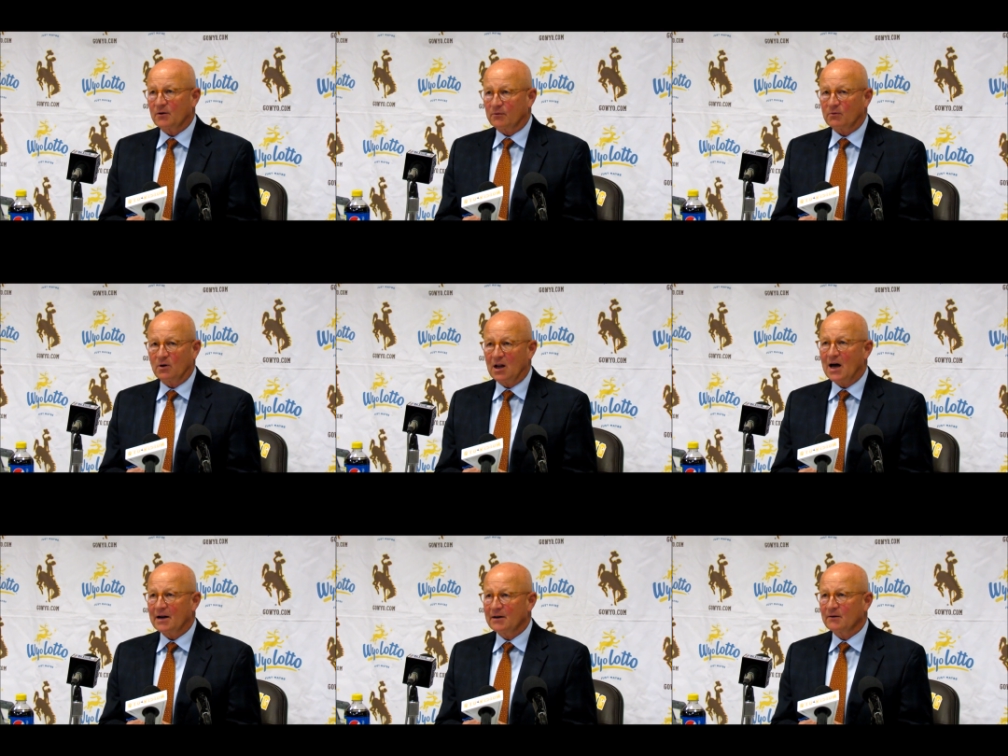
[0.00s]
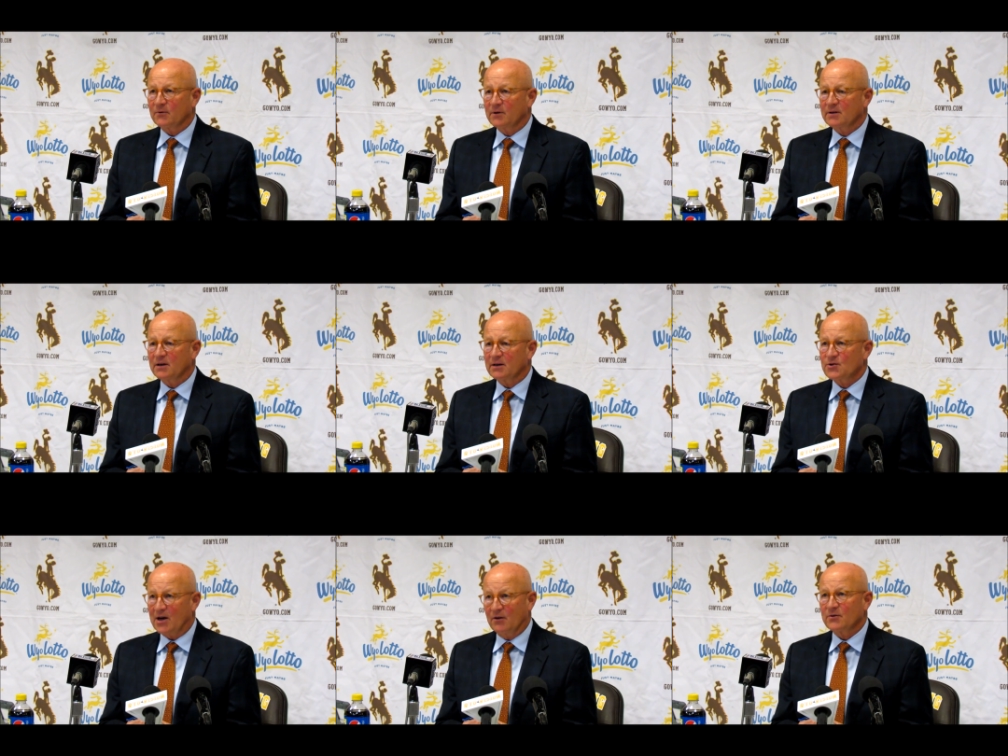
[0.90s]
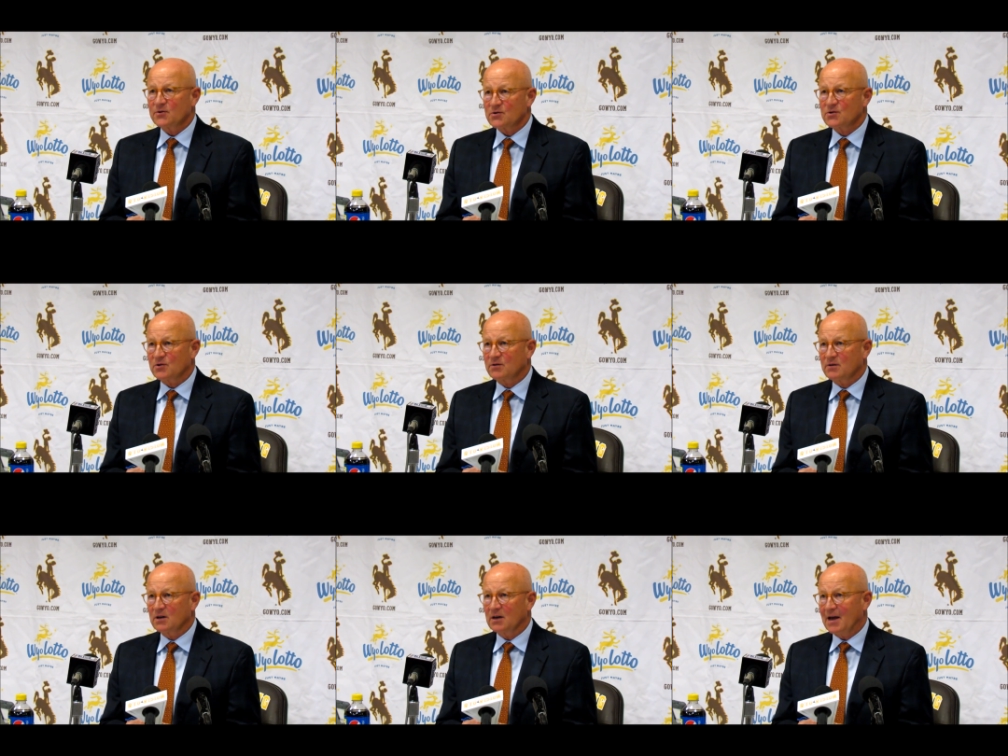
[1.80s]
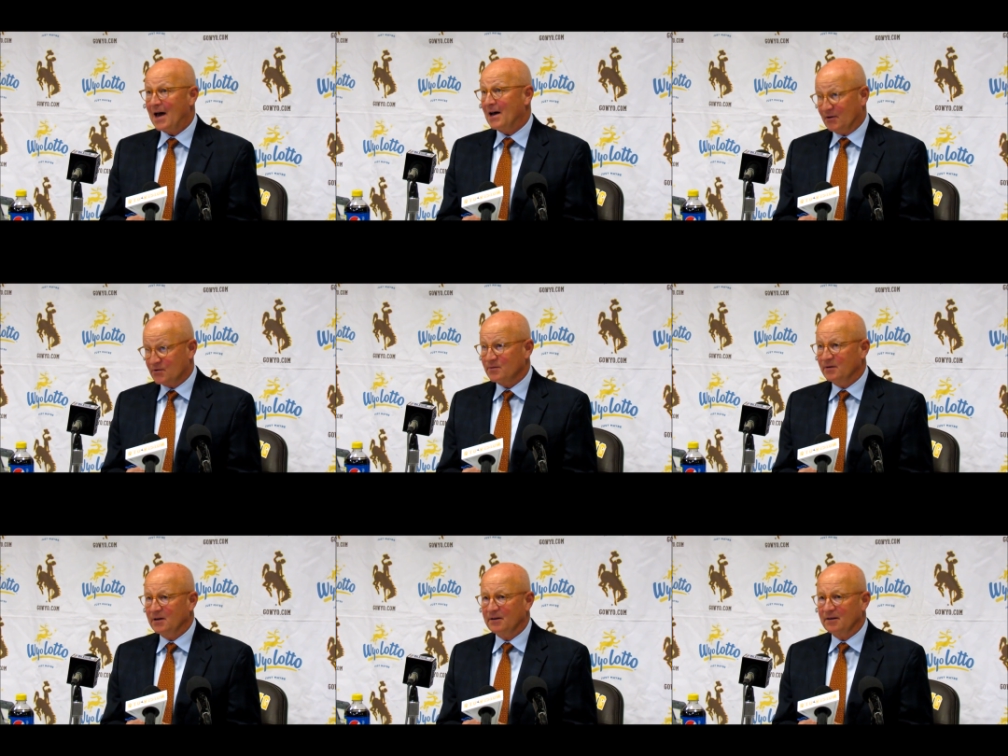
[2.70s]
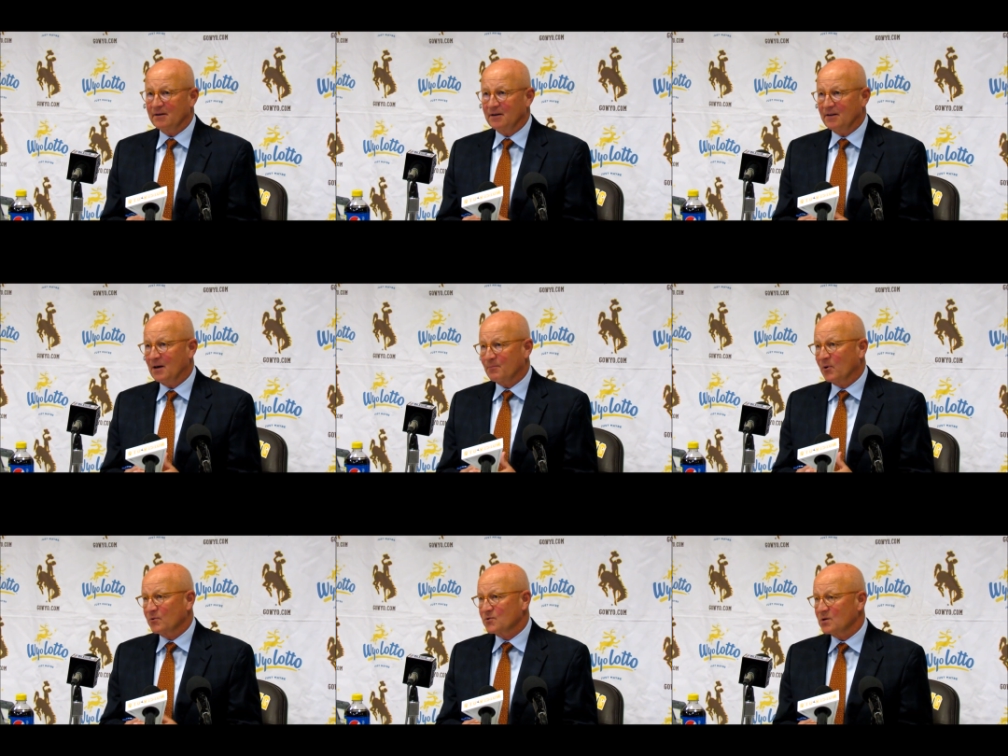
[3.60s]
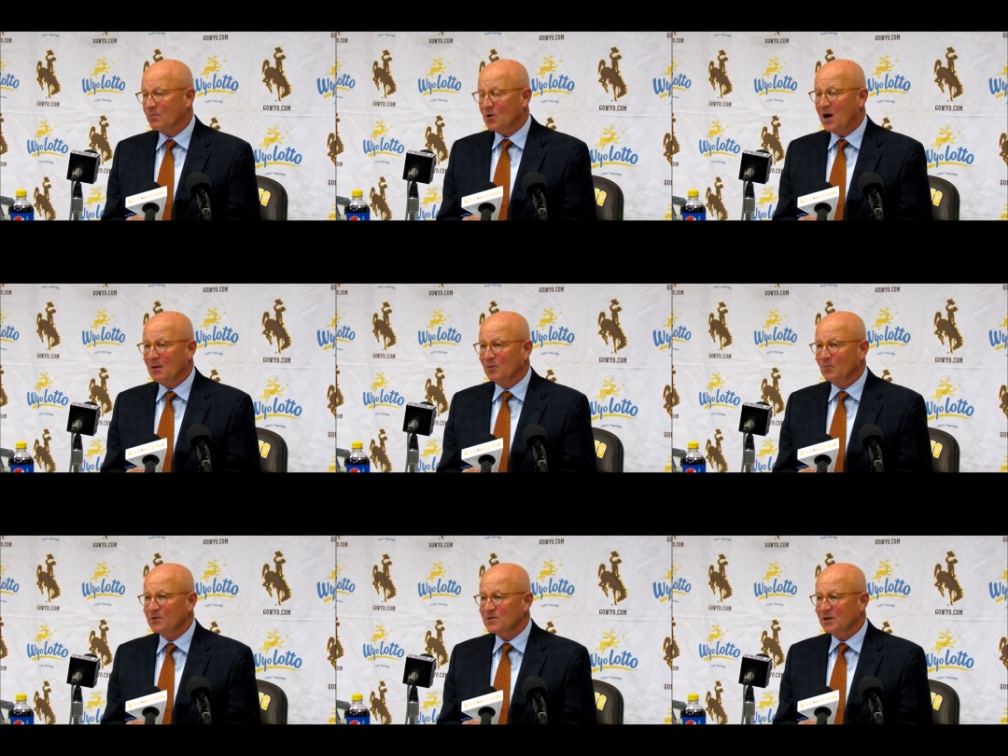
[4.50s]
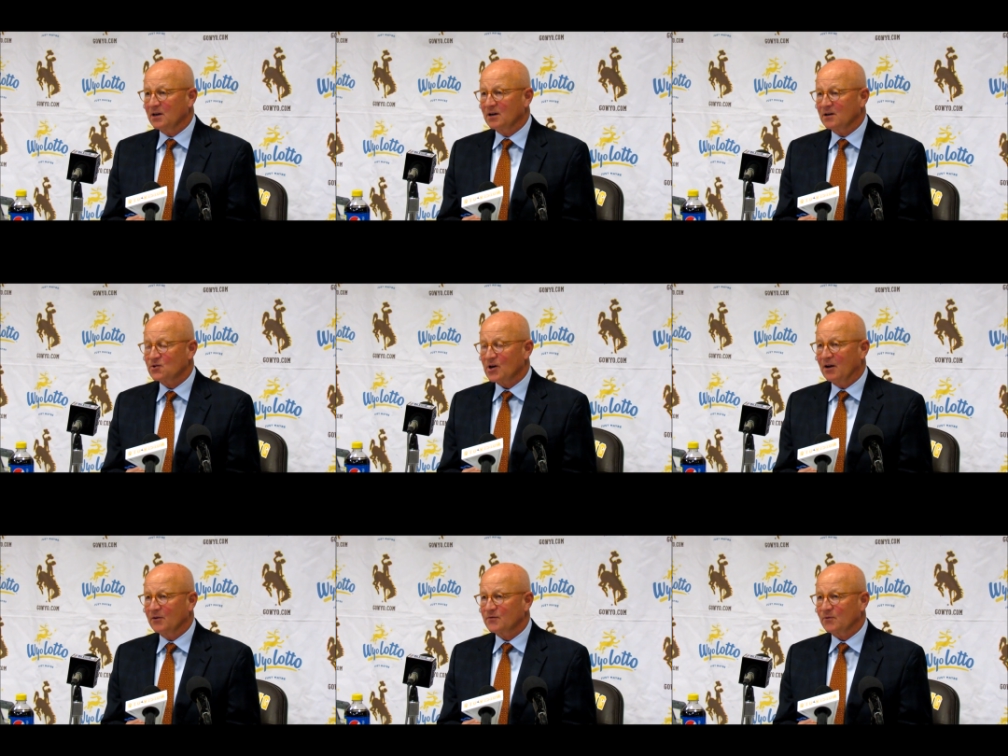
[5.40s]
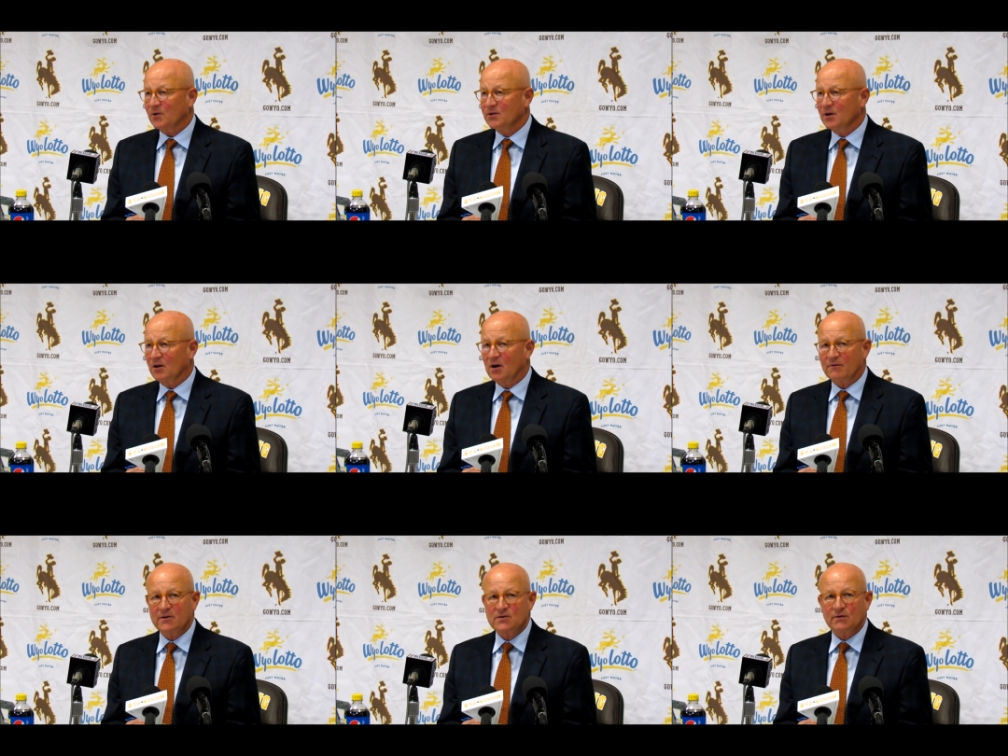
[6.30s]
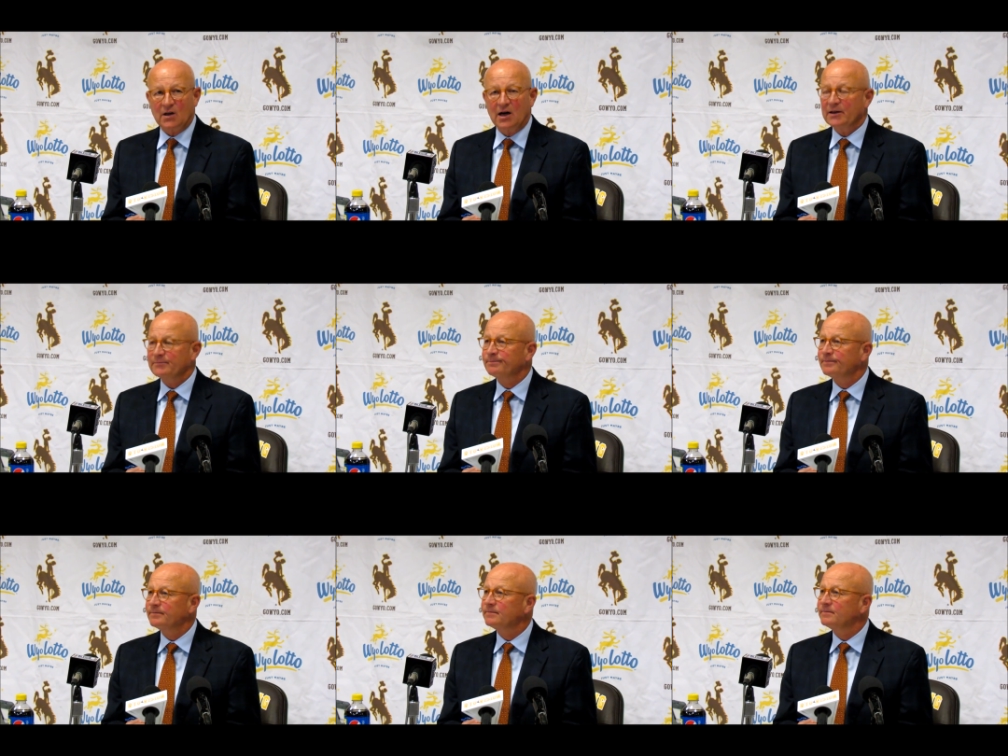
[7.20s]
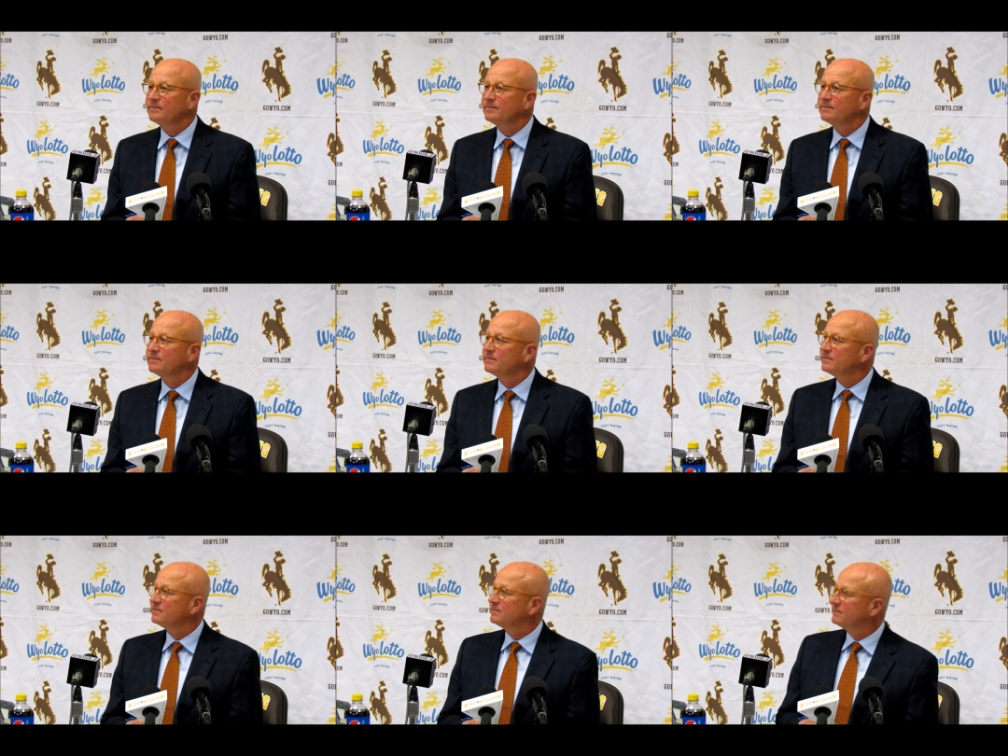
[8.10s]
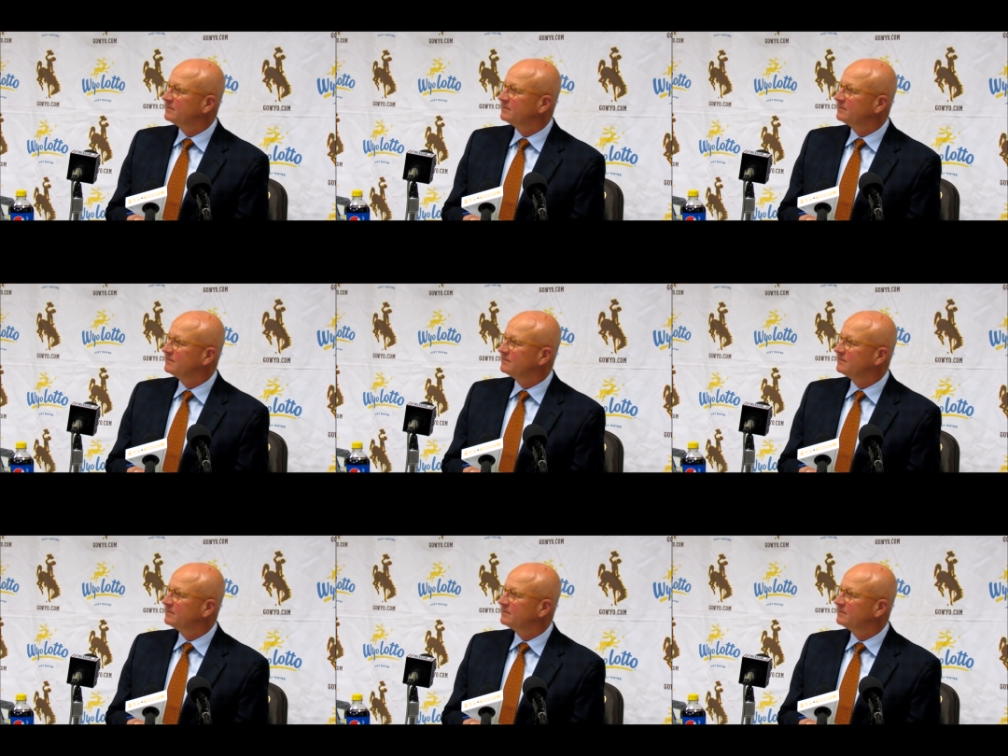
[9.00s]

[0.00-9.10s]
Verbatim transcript: going to throw a lot of different challenges at us, and that poses a problem, once again, a challenge for a young offensive line. Greg, is there anything